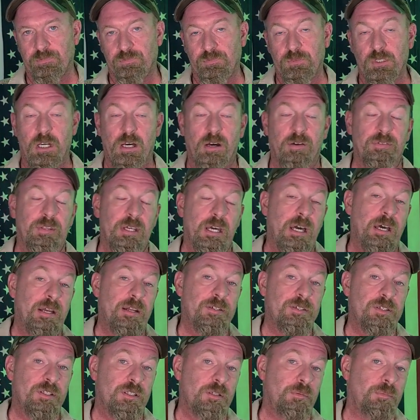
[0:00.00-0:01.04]
Now, if that
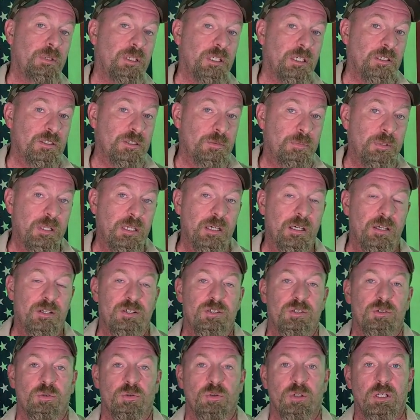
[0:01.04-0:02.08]
isn't the biggest BS
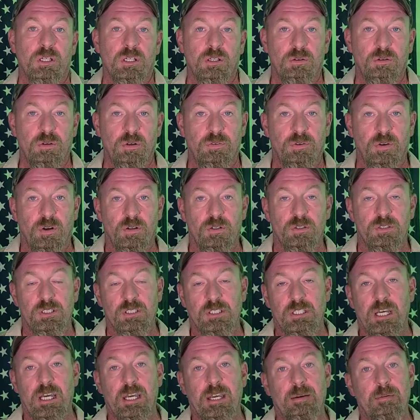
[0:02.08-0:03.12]
story you have heard
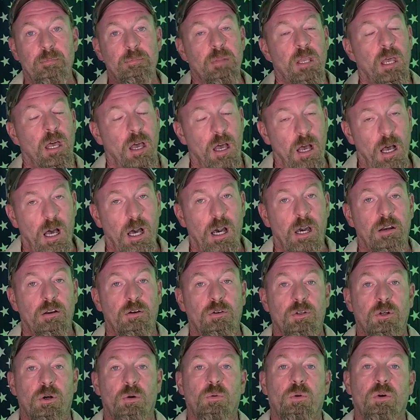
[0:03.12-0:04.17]
today, I
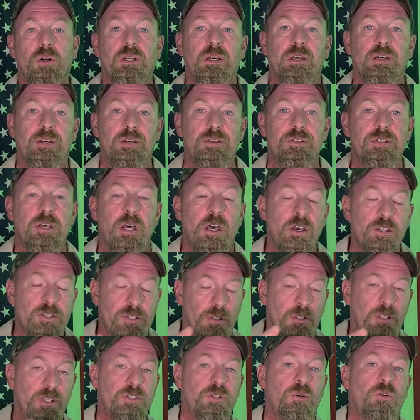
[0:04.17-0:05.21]
don't know what is.
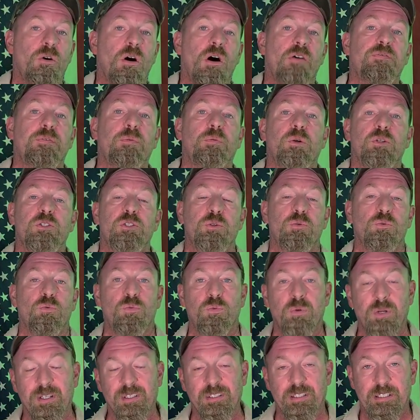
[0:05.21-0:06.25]
So let's go off of what you
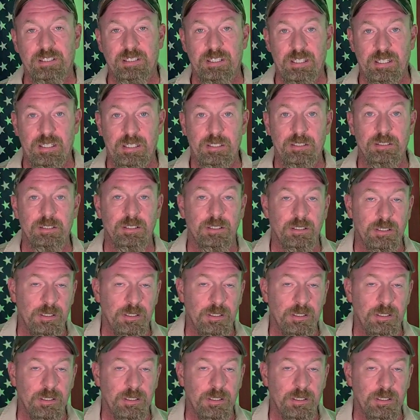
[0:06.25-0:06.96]
really need.